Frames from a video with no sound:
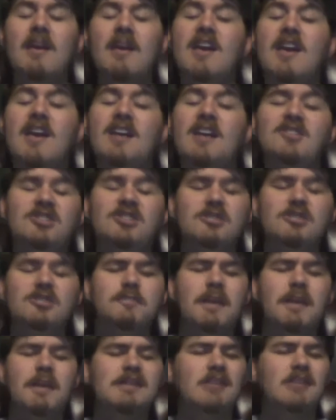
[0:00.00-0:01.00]
and
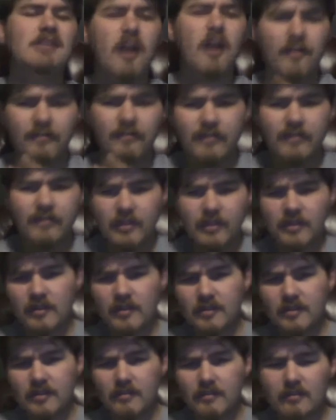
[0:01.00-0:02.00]
just based off
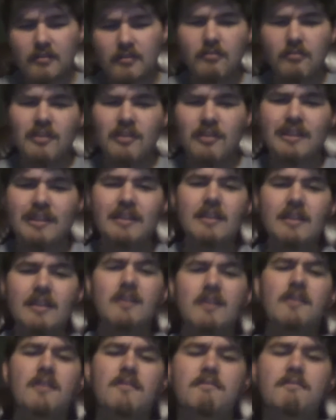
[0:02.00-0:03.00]
the little
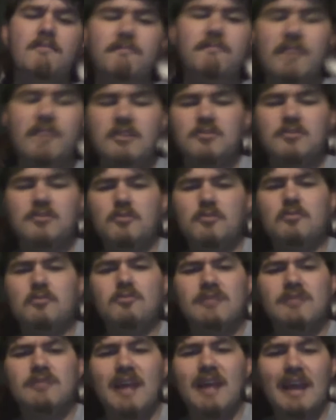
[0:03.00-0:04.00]
uh,
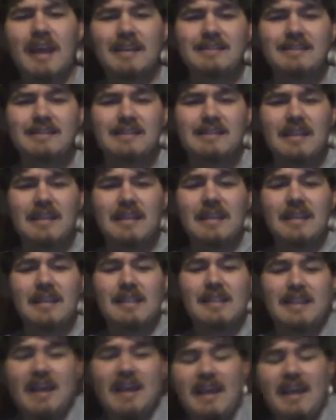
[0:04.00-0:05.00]
visuals that I can see
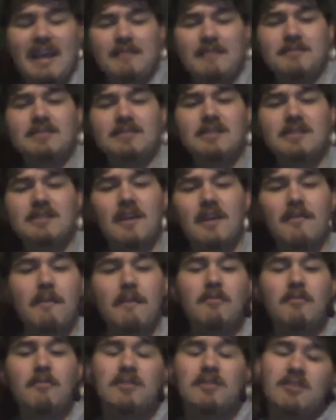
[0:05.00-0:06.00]
and the names and stuff,
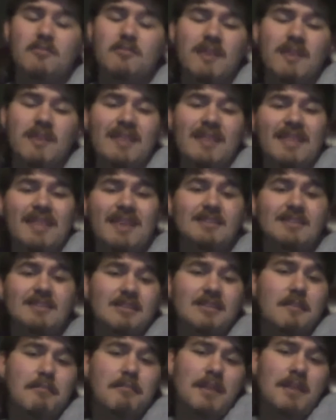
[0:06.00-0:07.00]
I'm gonna tell you what I think it's
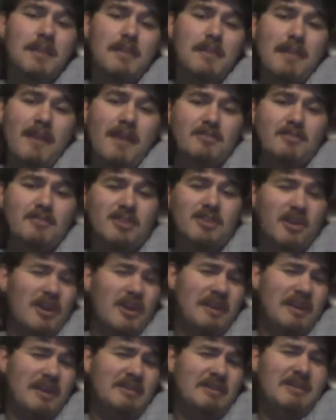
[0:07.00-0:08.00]
gonna be about.
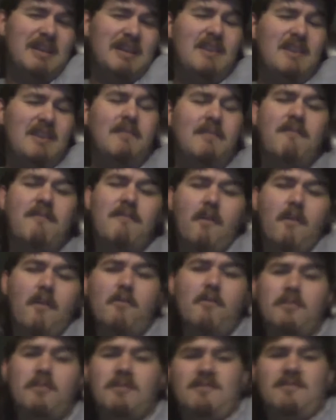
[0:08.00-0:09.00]
Sorry, my
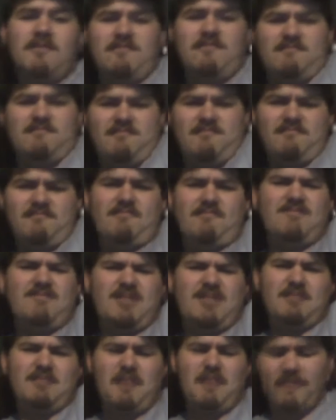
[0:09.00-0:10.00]
phone,
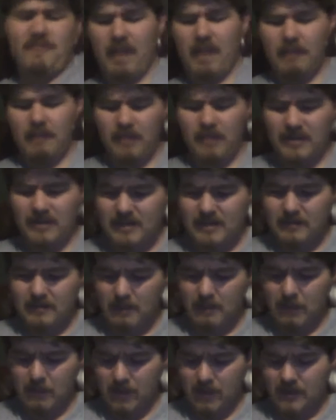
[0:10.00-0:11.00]
something vibrated in
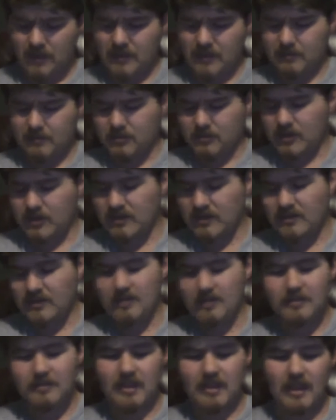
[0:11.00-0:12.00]
my pocket, and I'm trying to
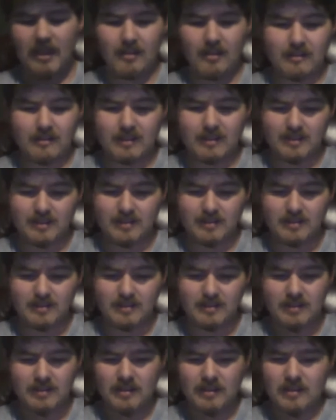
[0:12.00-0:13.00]
see what the hell it is.
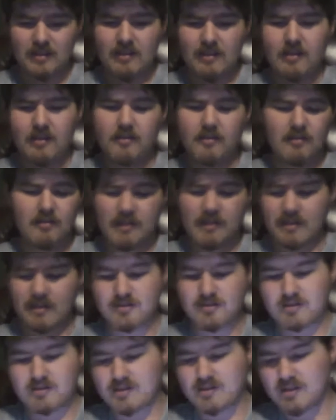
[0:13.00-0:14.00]
Okay,
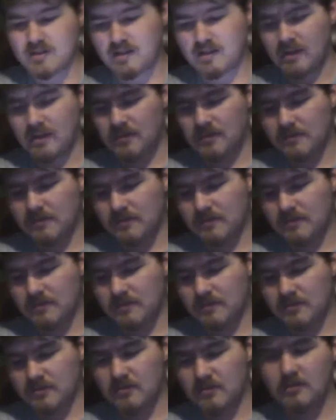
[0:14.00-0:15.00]
it's just a text message.